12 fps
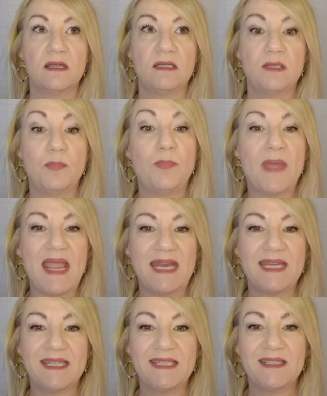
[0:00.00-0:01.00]

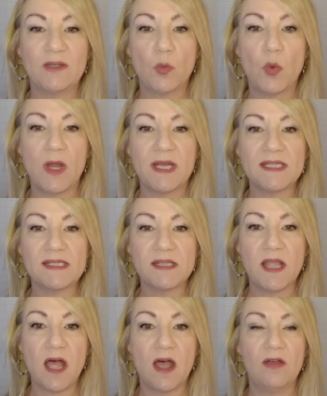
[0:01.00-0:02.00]
debated what is
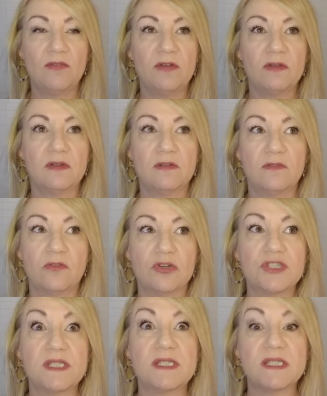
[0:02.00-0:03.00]
love for
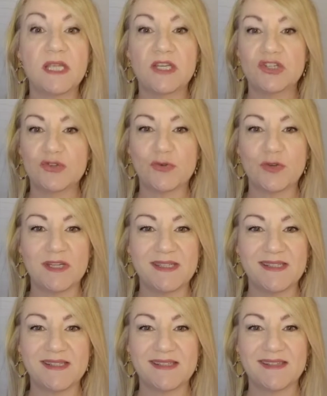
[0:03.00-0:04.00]
centuries.